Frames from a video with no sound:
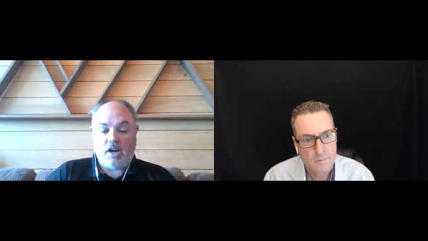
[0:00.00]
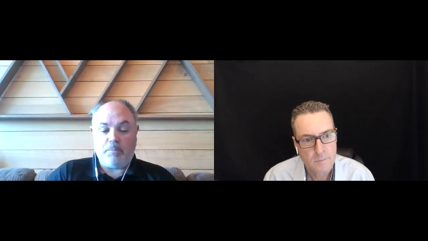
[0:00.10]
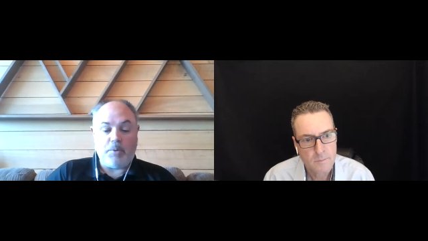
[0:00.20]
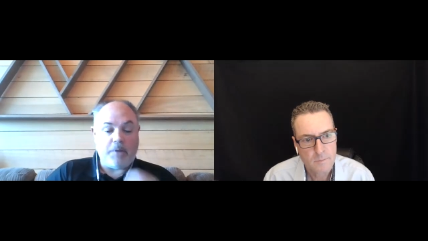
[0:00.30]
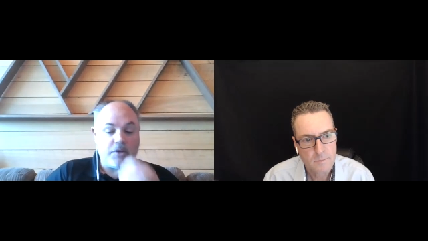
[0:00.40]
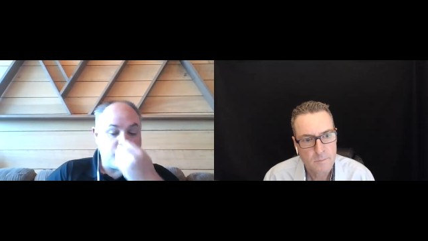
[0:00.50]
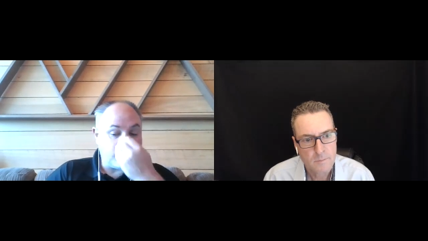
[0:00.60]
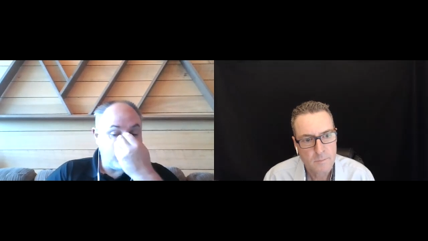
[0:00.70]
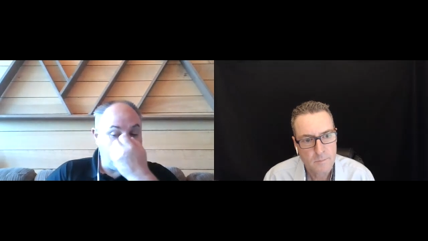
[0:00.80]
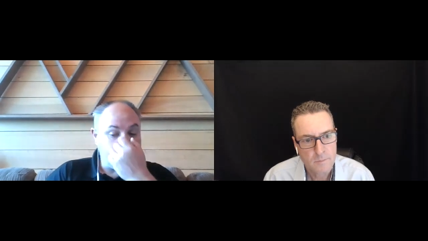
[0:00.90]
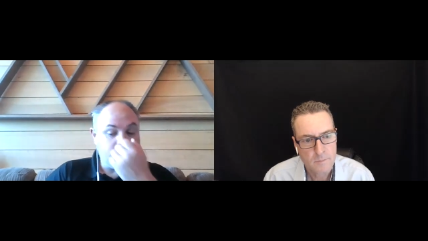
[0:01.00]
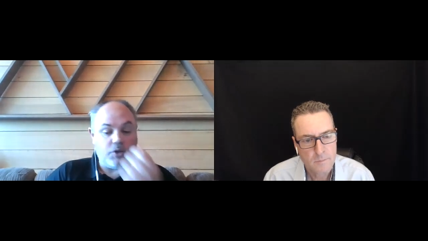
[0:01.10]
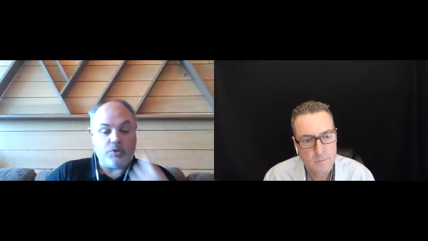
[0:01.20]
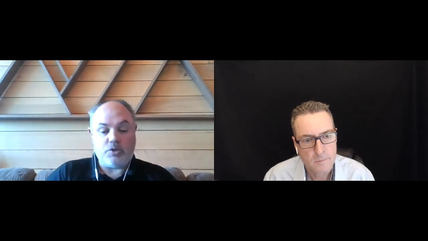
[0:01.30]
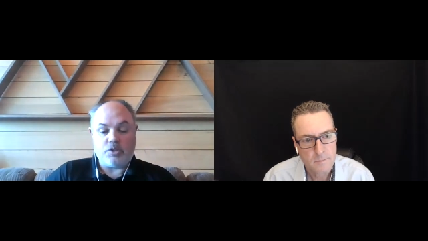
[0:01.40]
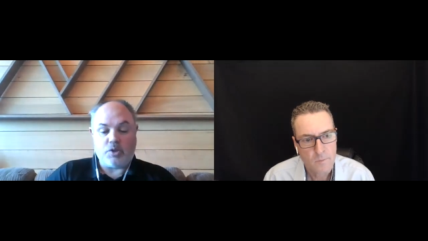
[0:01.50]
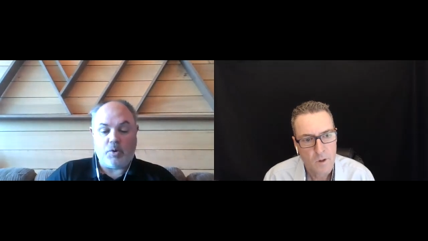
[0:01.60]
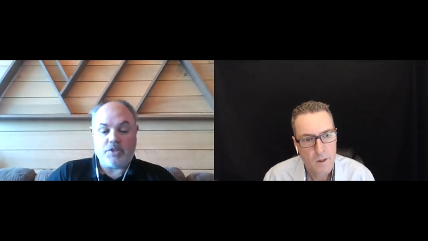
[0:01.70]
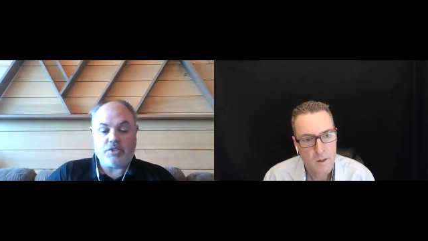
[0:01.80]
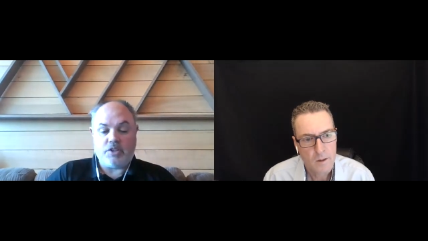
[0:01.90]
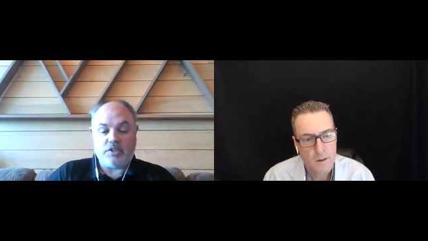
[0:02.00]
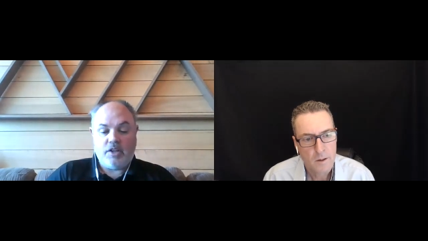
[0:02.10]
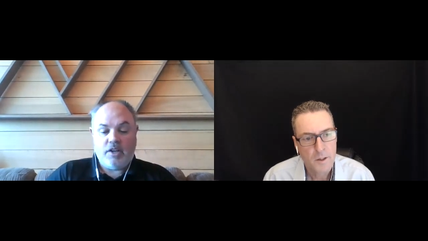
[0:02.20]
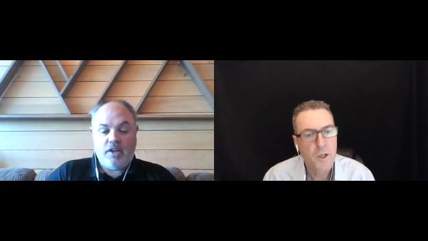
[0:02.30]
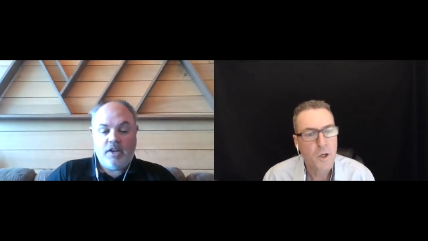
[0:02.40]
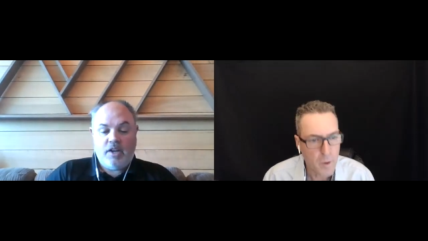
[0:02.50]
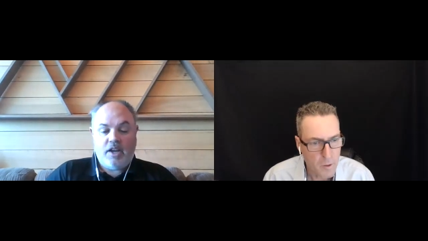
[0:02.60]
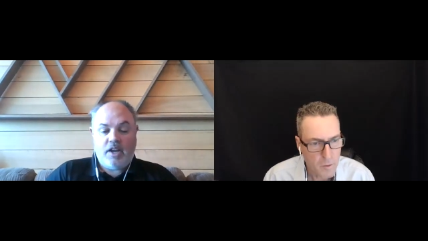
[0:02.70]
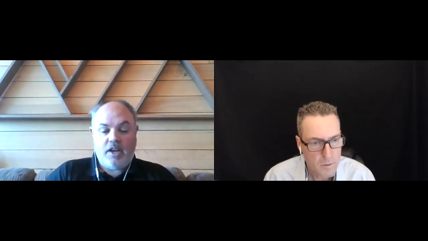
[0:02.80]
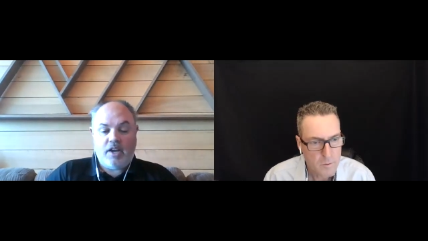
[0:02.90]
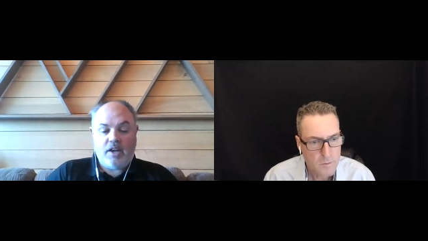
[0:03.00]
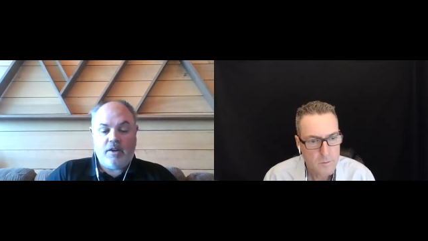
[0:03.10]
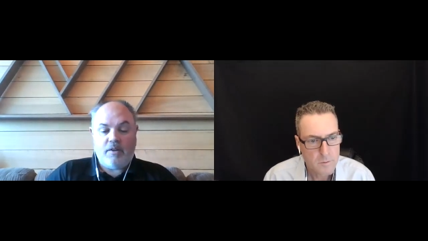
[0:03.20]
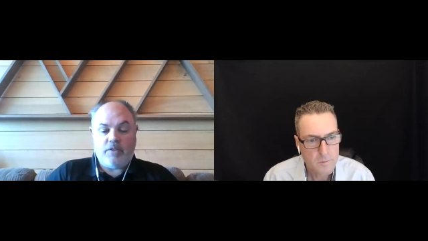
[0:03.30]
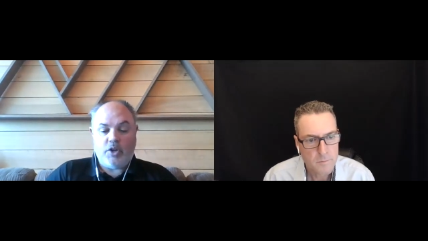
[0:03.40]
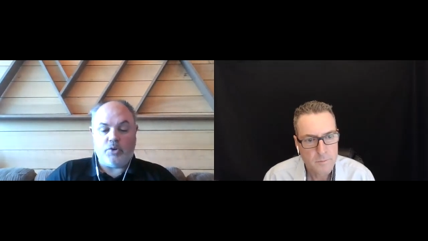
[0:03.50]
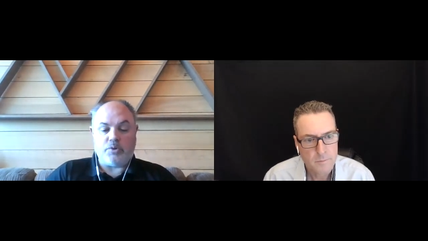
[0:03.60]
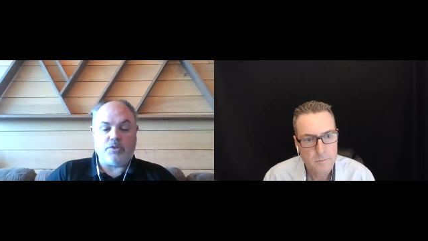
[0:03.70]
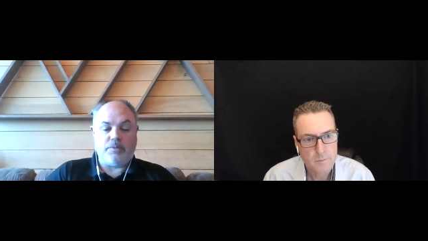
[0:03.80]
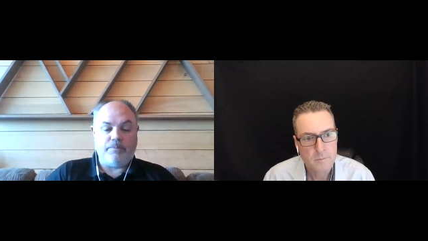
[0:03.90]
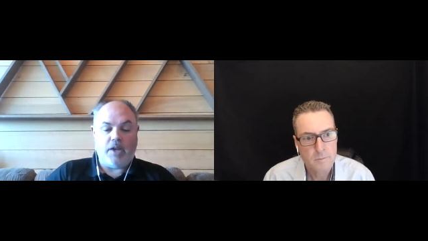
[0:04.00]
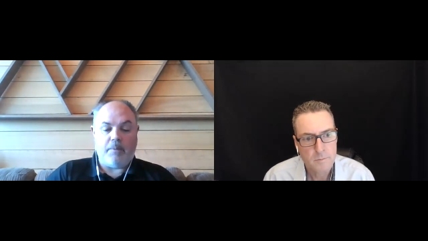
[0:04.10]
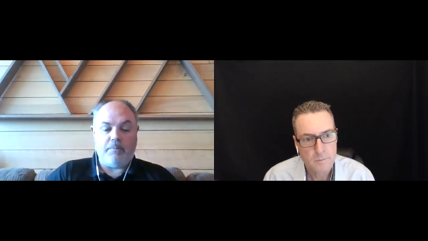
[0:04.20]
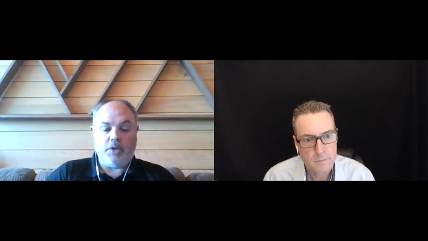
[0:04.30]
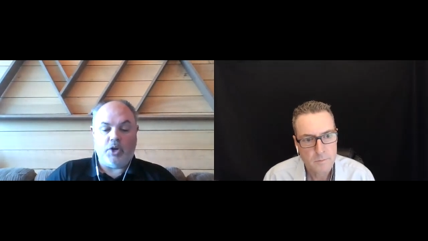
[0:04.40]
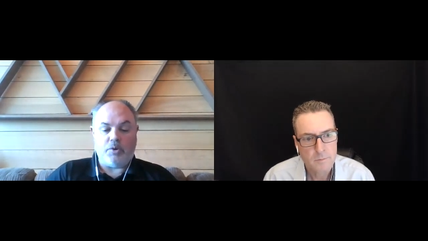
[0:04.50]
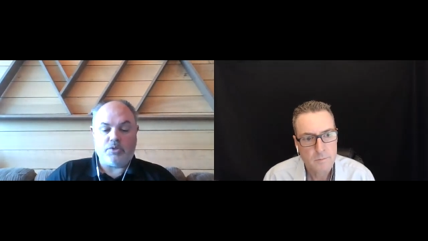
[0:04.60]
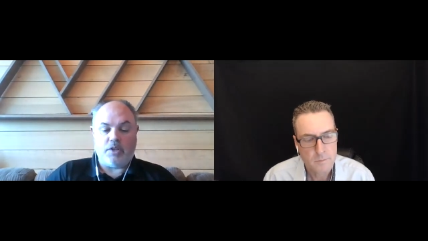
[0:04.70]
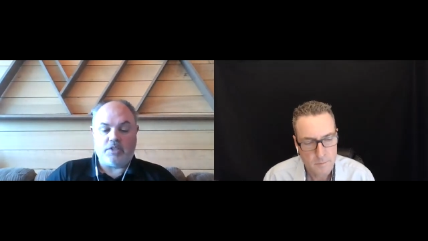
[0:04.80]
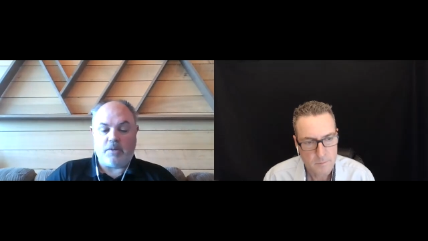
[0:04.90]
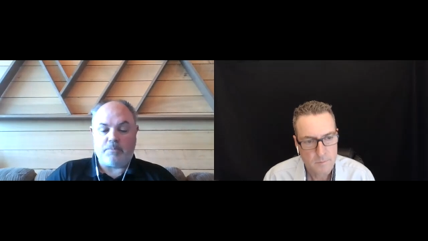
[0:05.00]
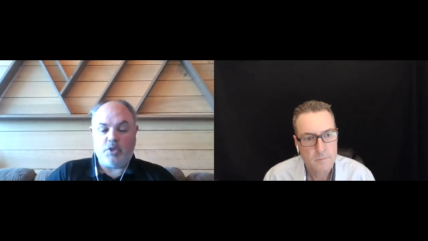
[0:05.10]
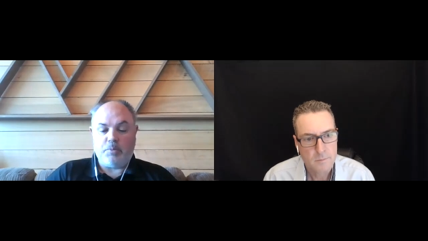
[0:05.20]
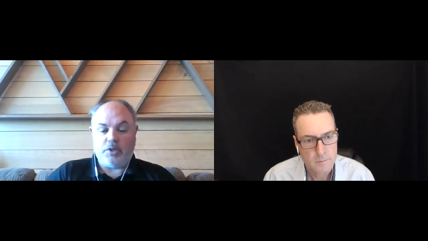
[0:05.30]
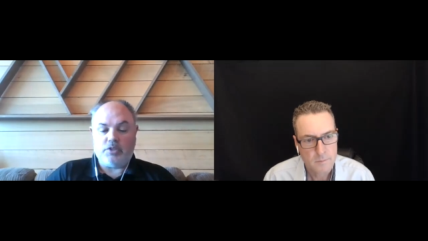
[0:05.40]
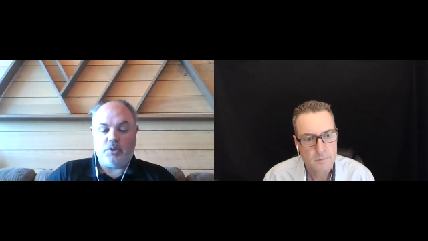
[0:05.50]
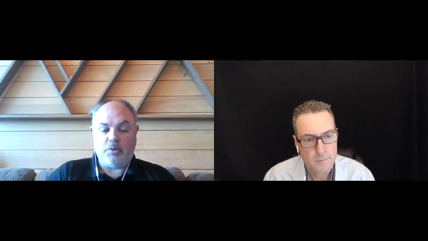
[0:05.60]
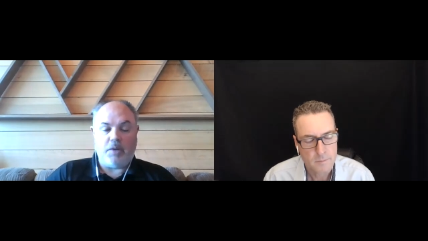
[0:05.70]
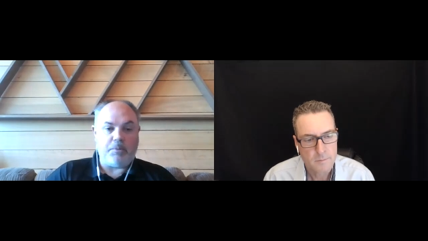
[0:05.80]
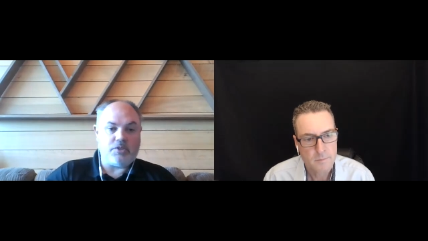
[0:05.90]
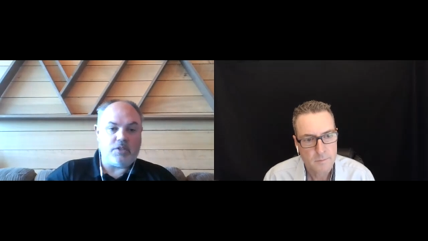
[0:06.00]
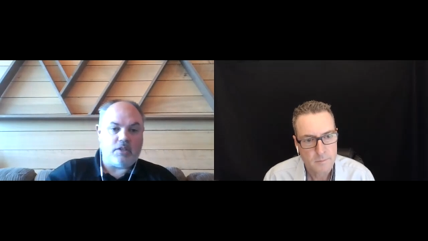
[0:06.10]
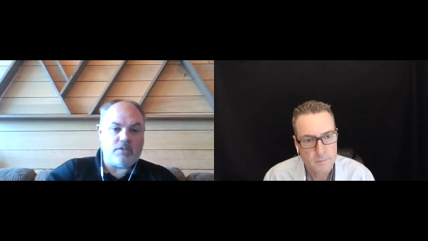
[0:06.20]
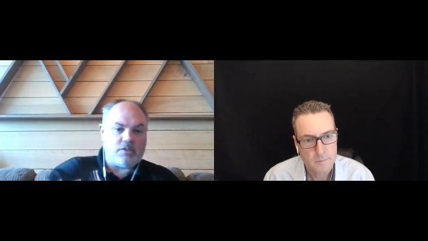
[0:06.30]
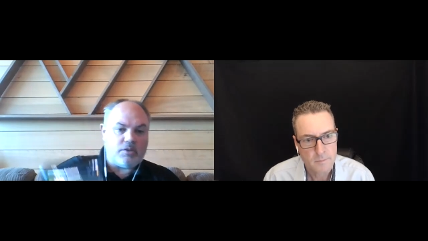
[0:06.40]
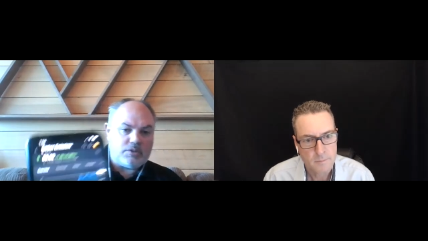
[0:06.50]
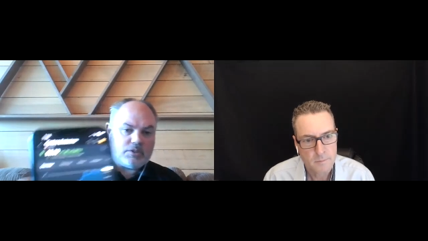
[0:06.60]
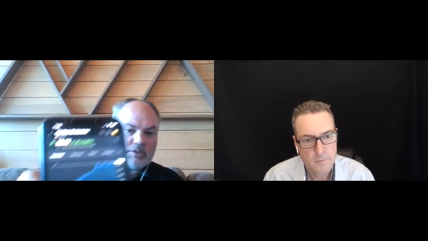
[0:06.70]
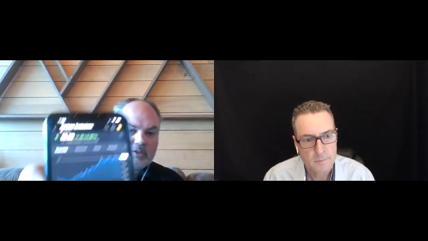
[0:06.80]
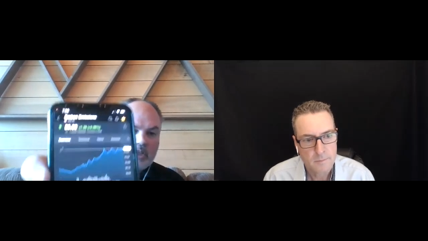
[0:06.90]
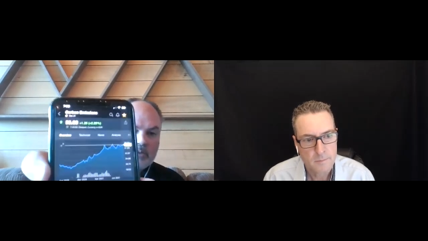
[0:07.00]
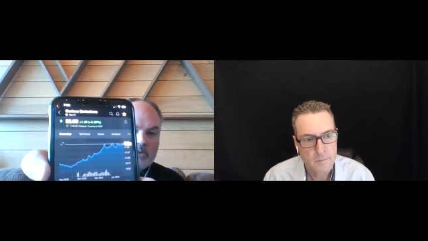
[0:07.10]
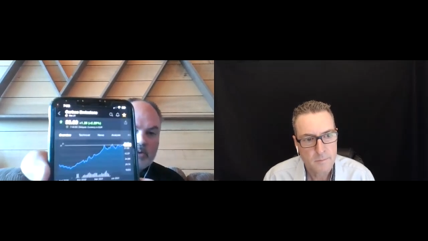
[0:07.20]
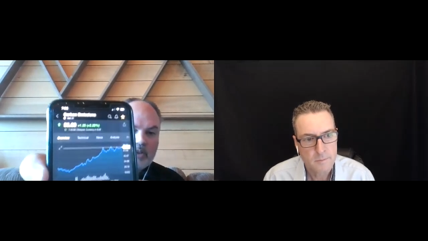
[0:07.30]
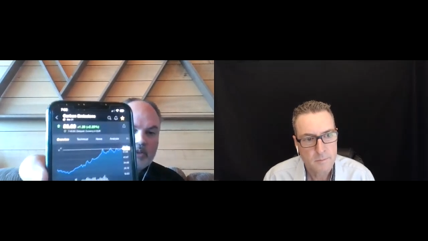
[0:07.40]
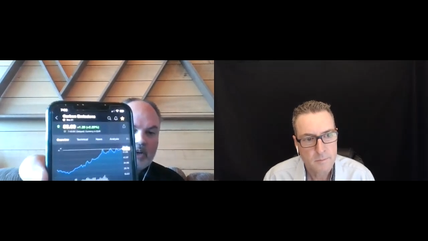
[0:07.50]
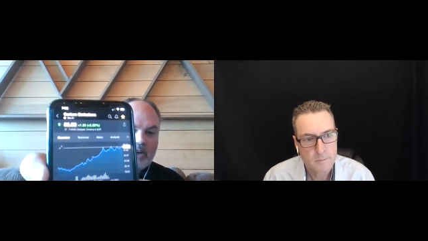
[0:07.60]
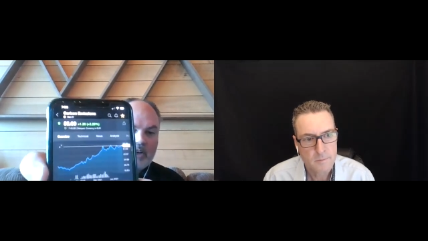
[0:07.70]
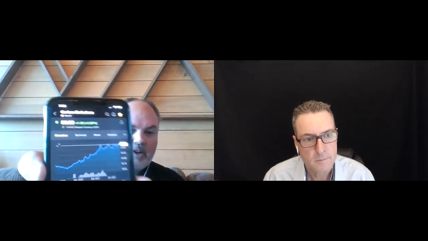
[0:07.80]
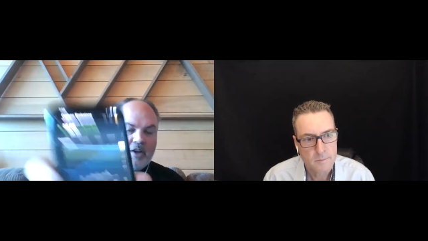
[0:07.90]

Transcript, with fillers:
Speaker 1: per metric ton of CO2 sequestered.
Speaker 2: Euros.
Speaker 1: Yeah, euros. So that's up 2.28%. So it's, you know, it's right there.